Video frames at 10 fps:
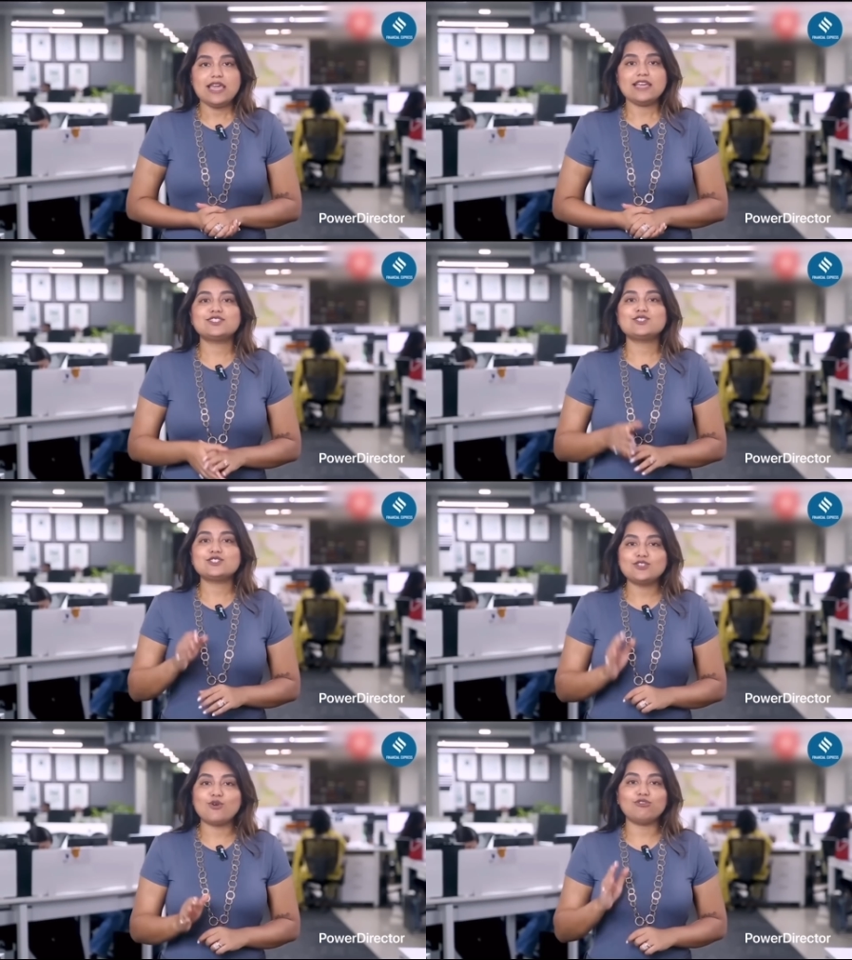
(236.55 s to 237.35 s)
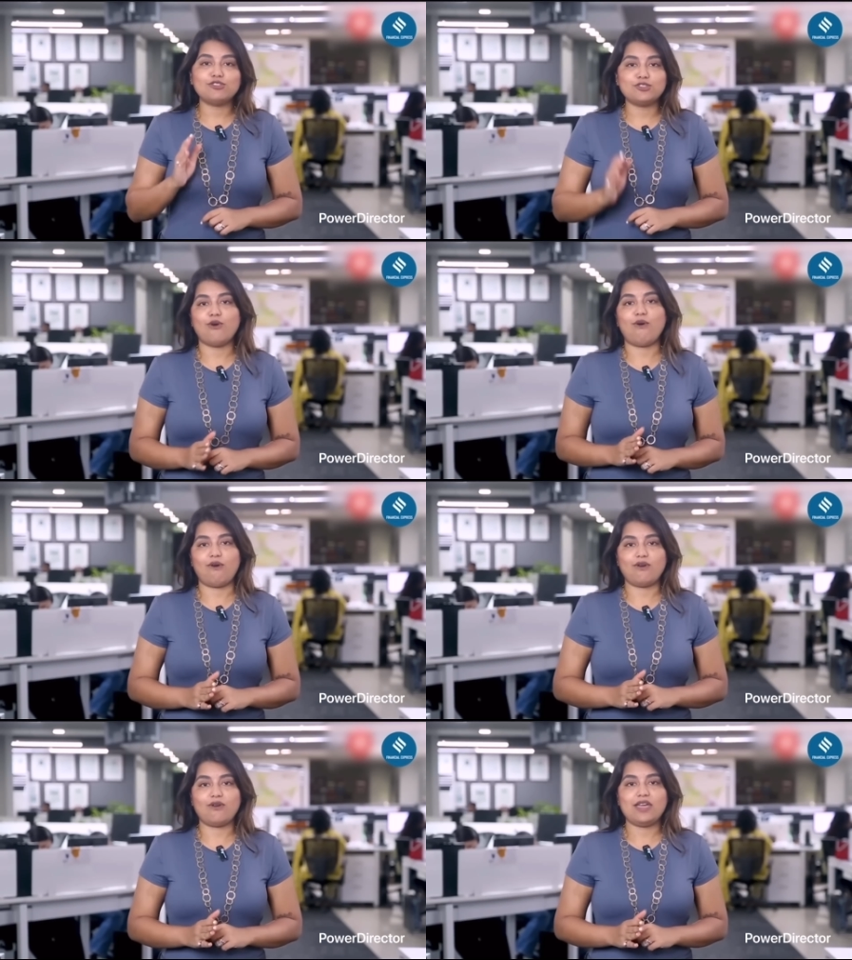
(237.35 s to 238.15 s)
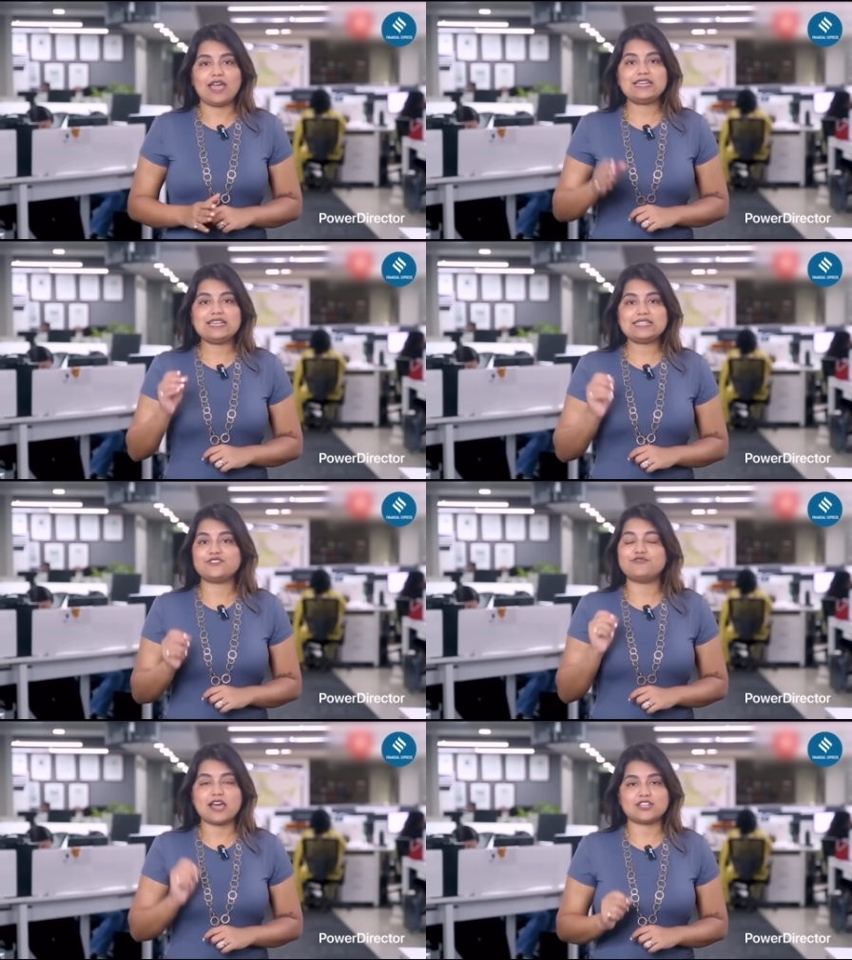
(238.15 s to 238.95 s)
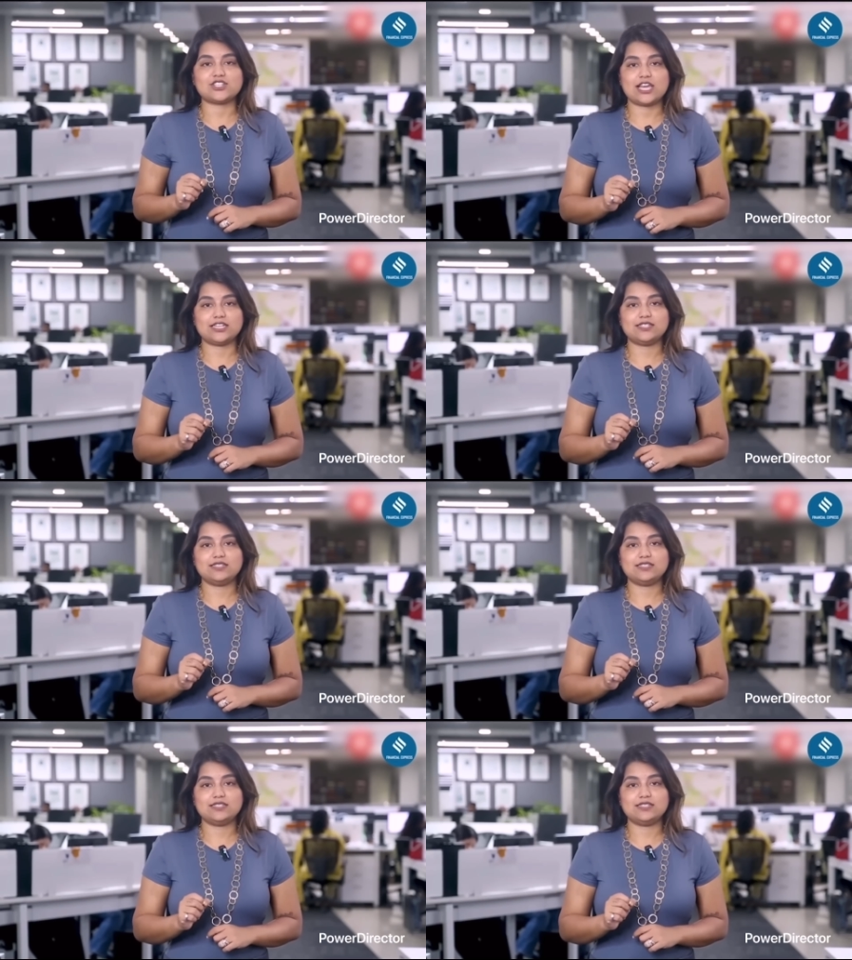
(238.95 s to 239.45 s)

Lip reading: It's a slow thaw, and it's fragile,